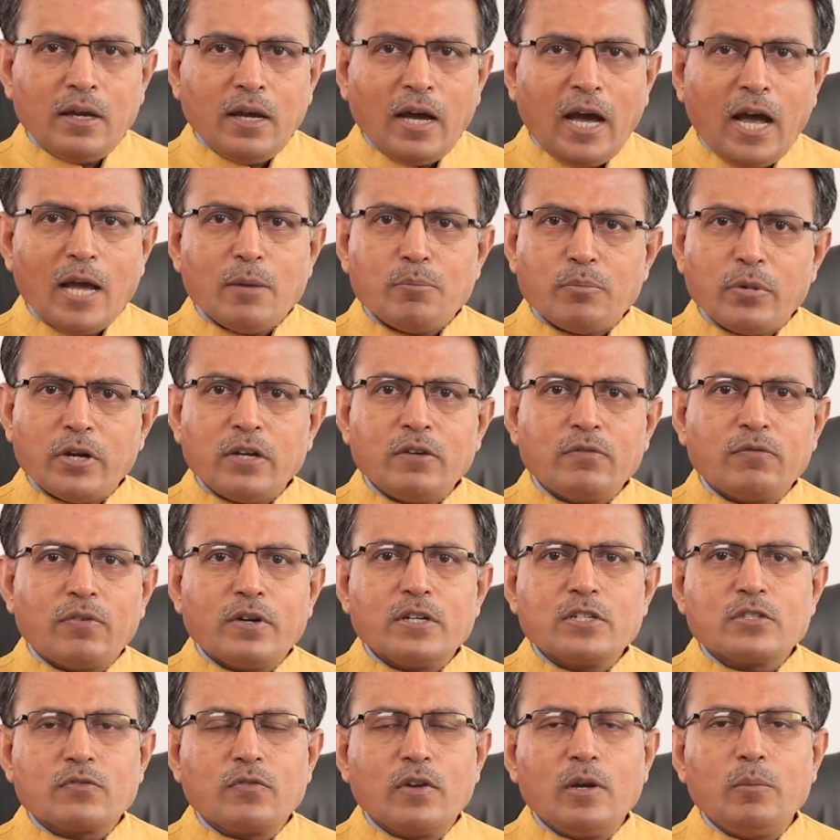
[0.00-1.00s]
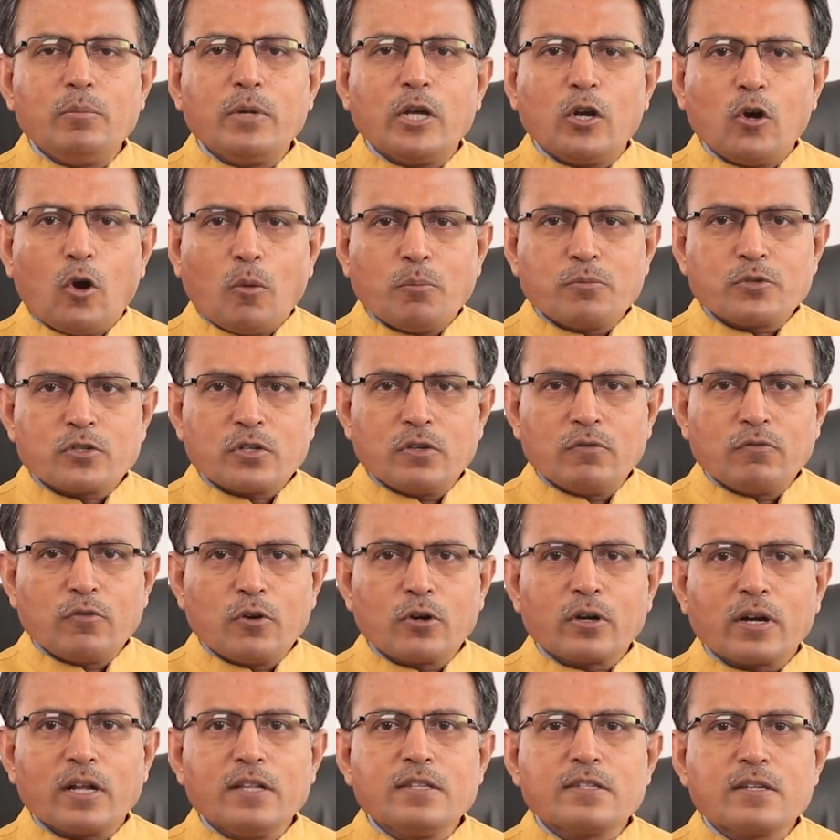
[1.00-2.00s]
Hybrid funds will be an option for
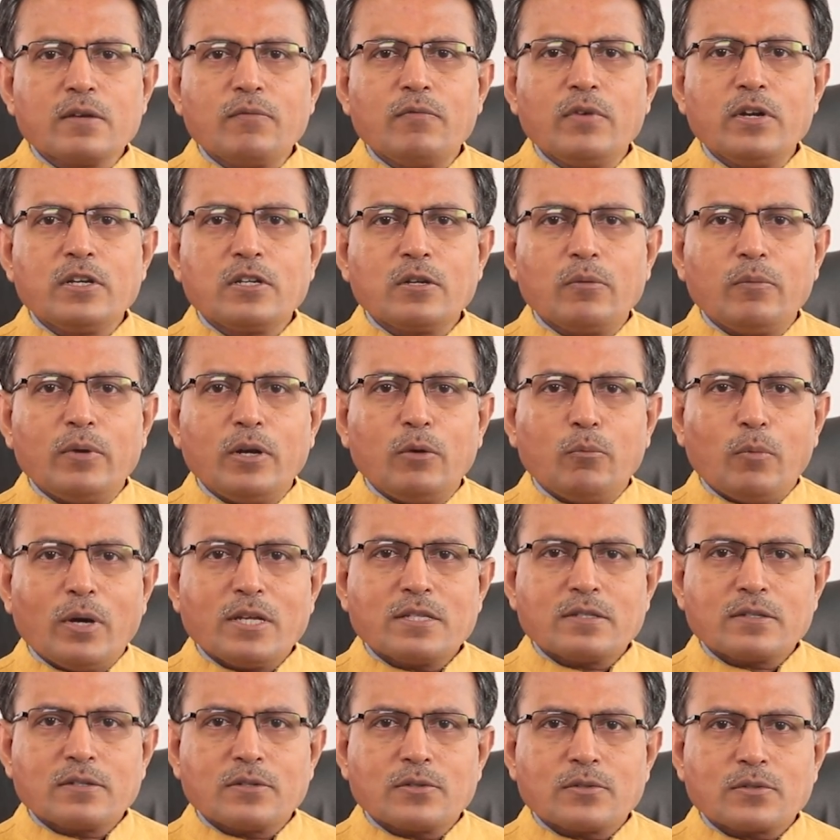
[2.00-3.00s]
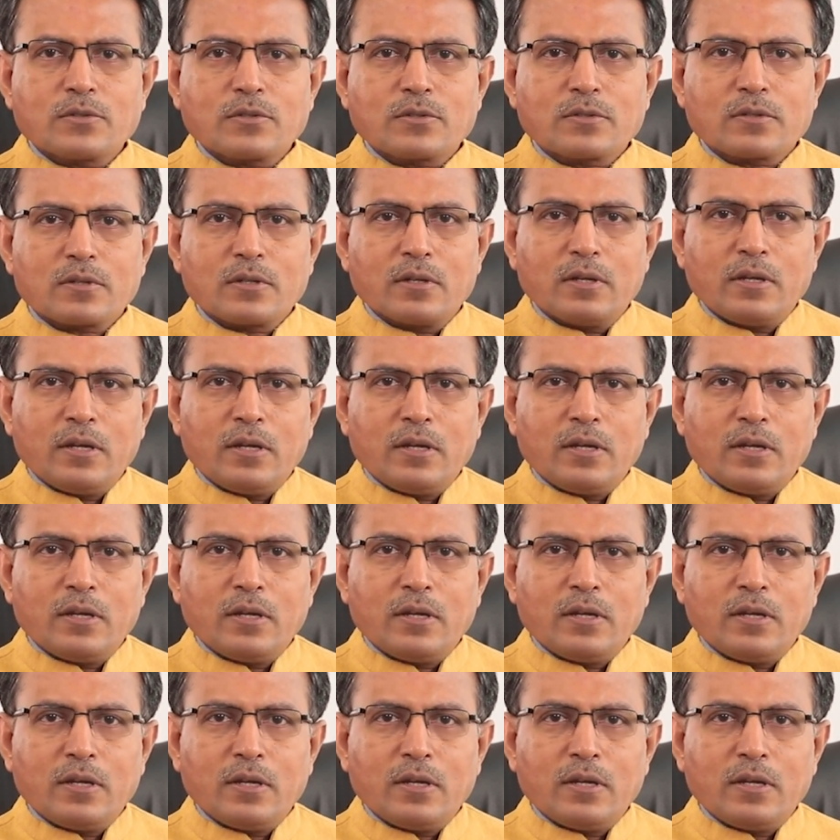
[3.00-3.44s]
conservative investors.